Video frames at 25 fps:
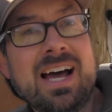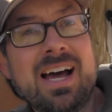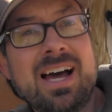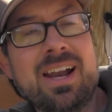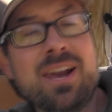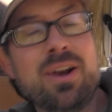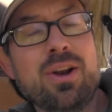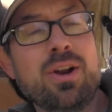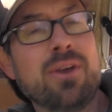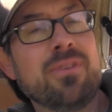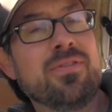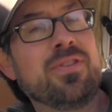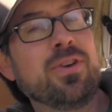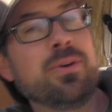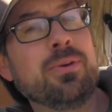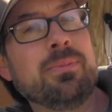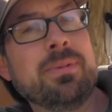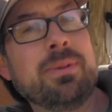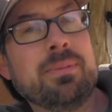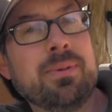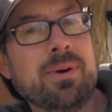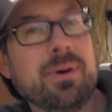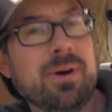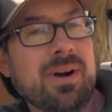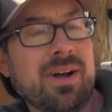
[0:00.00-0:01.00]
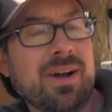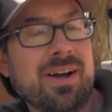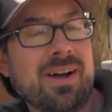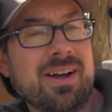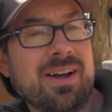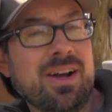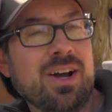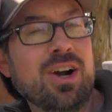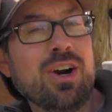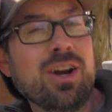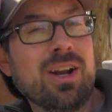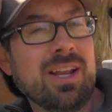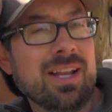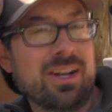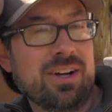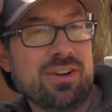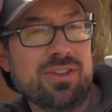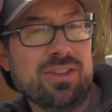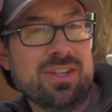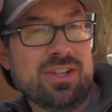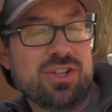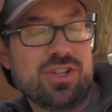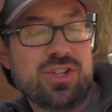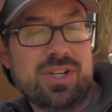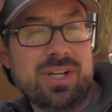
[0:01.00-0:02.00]
I don't know if you remember earlier
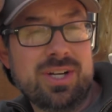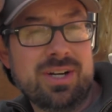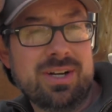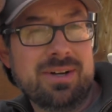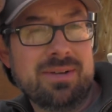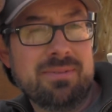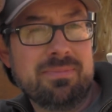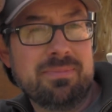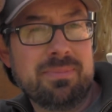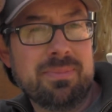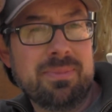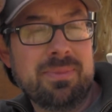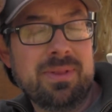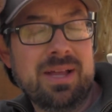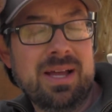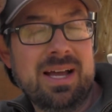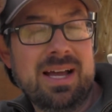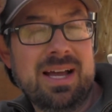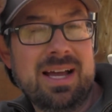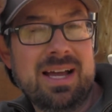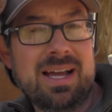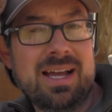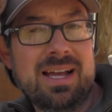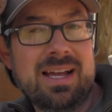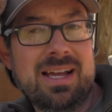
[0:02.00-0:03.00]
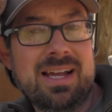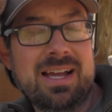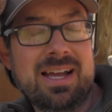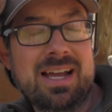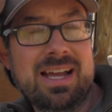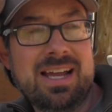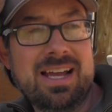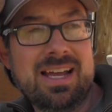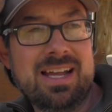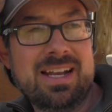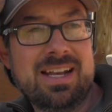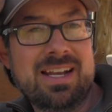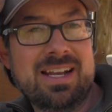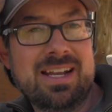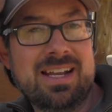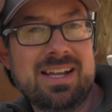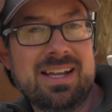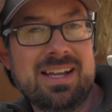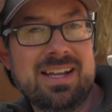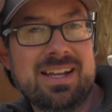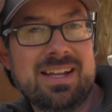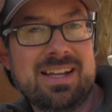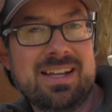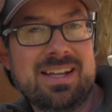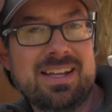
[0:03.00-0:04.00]
this year, I
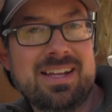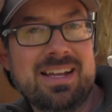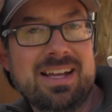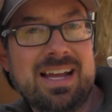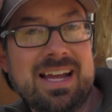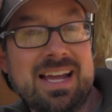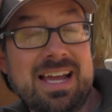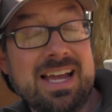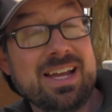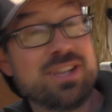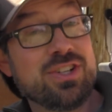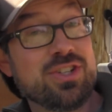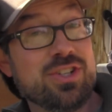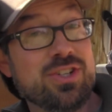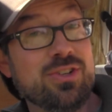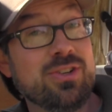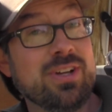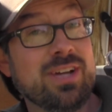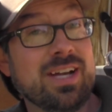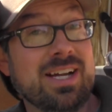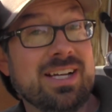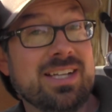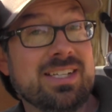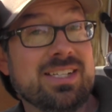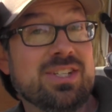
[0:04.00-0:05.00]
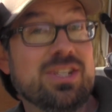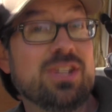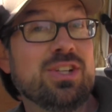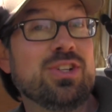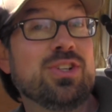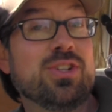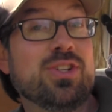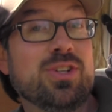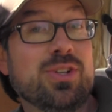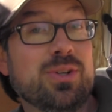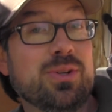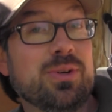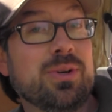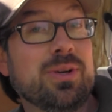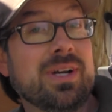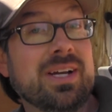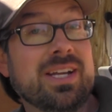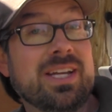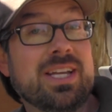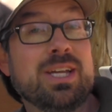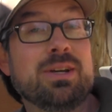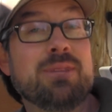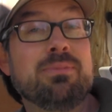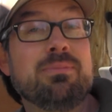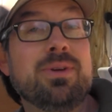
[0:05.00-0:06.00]
asked you guys to do a
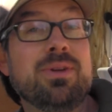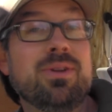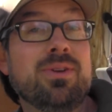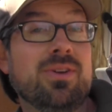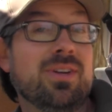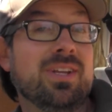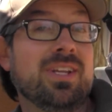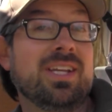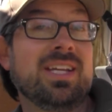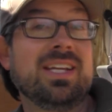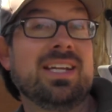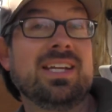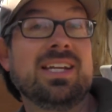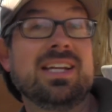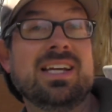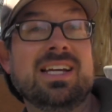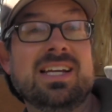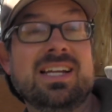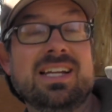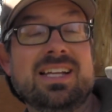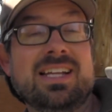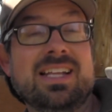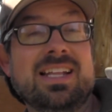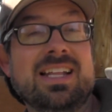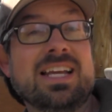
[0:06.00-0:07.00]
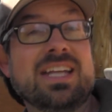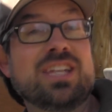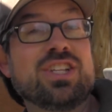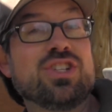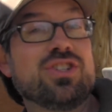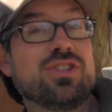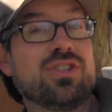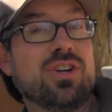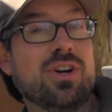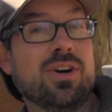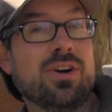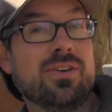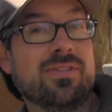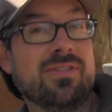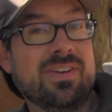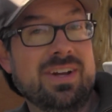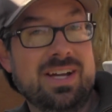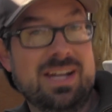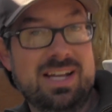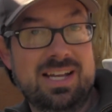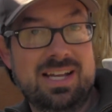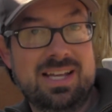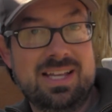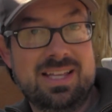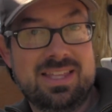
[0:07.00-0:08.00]
community
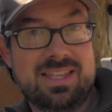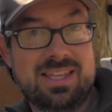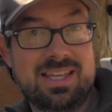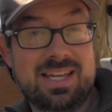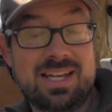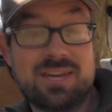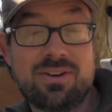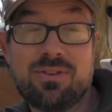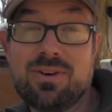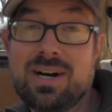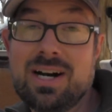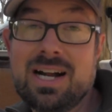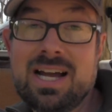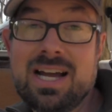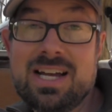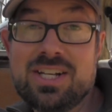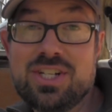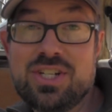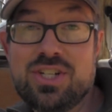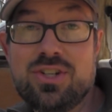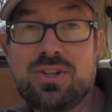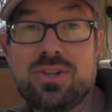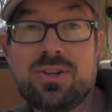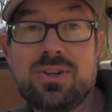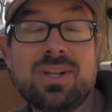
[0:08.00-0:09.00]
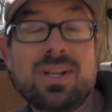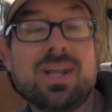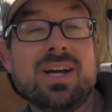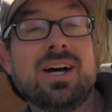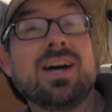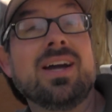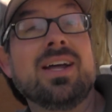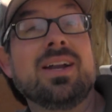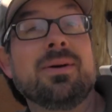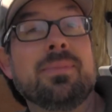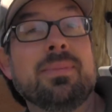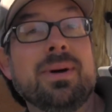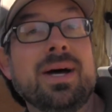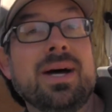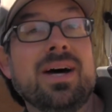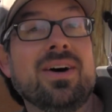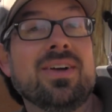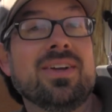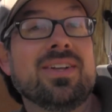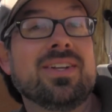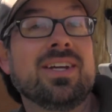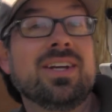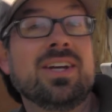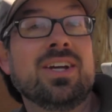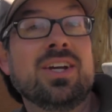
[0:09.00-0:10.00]
survey thing where I asked you a lot
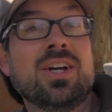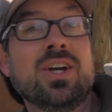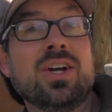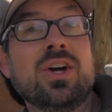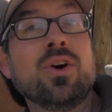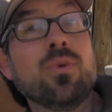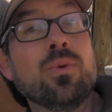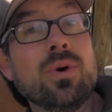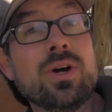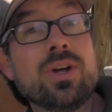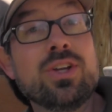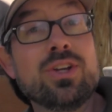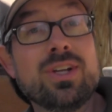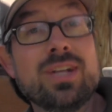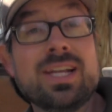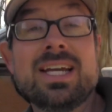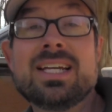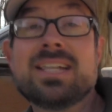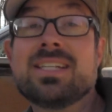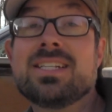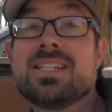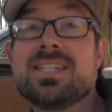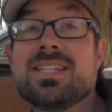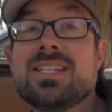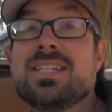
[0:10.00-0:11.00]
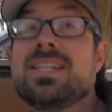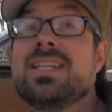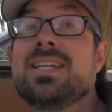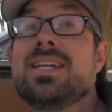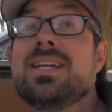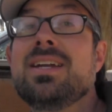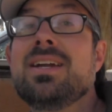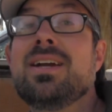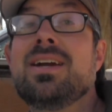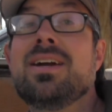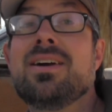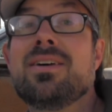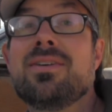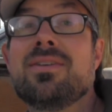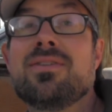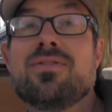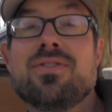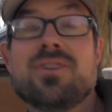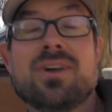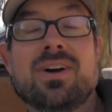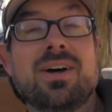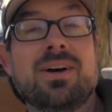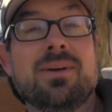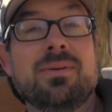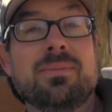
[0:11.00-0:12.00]
about what you'd like to see
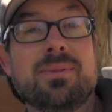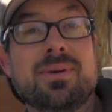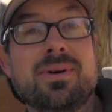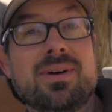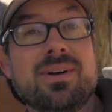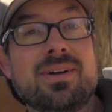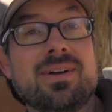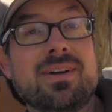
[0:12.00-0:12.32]
from